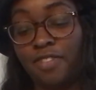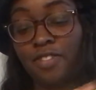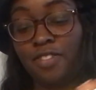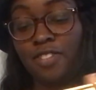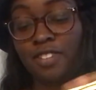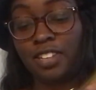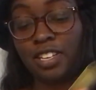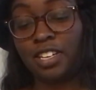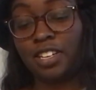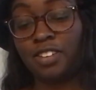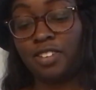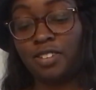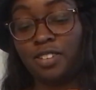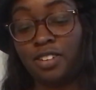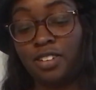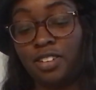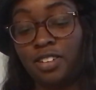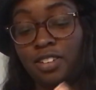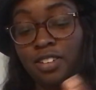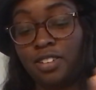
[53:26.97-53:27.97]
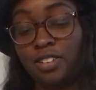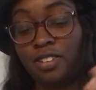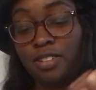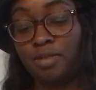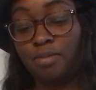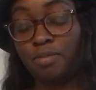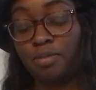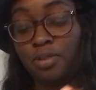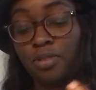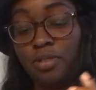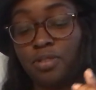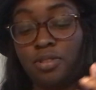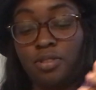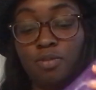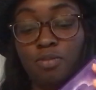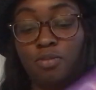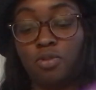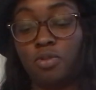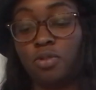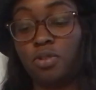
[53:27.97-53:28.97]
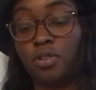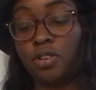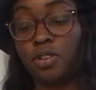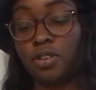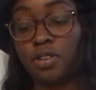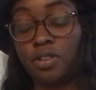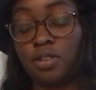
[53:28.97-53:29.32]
feel like I'm gonna pull some more.